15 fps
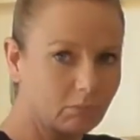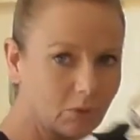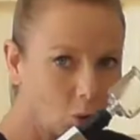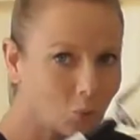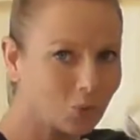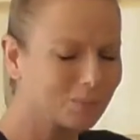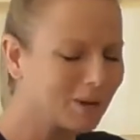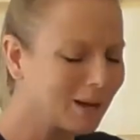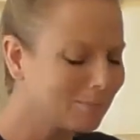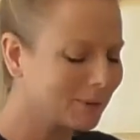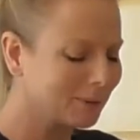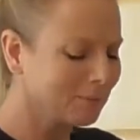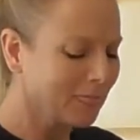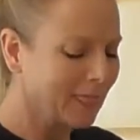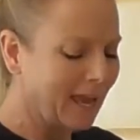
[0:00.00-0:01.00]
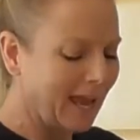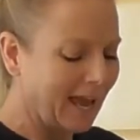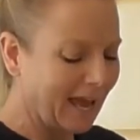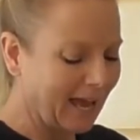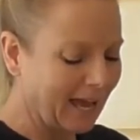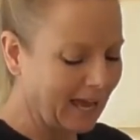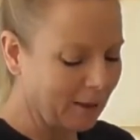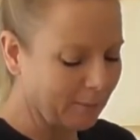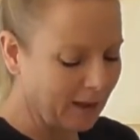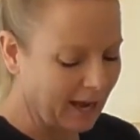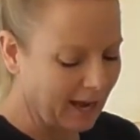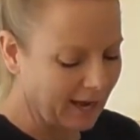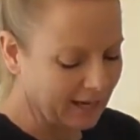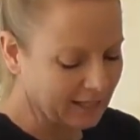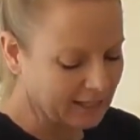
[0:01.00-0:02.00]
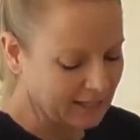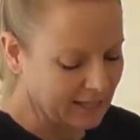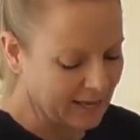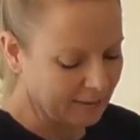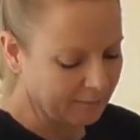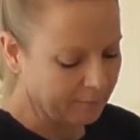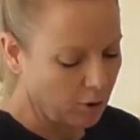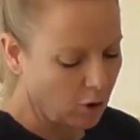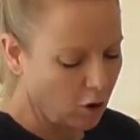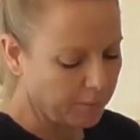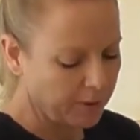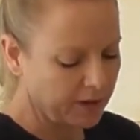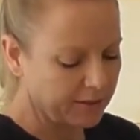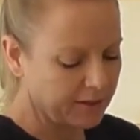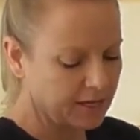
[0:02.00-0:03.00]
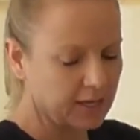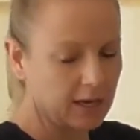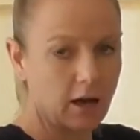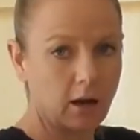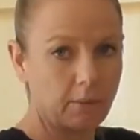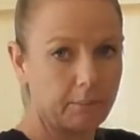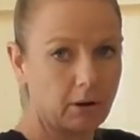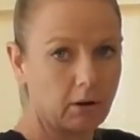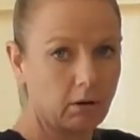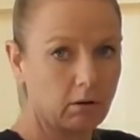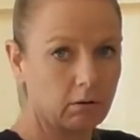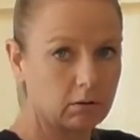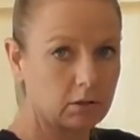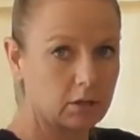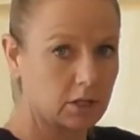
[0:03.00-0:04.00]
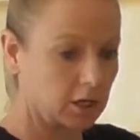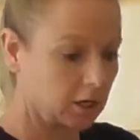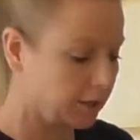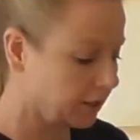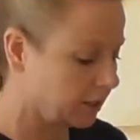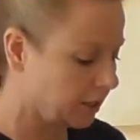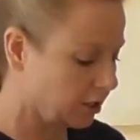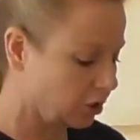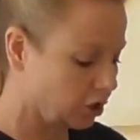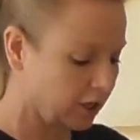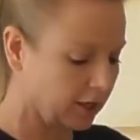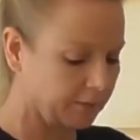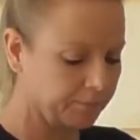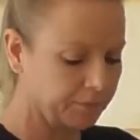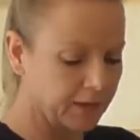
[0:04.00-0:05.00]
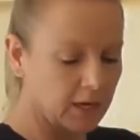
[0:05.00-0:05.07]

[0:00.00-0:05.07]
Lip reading: or the pump, and then pop the cup onto the tissue.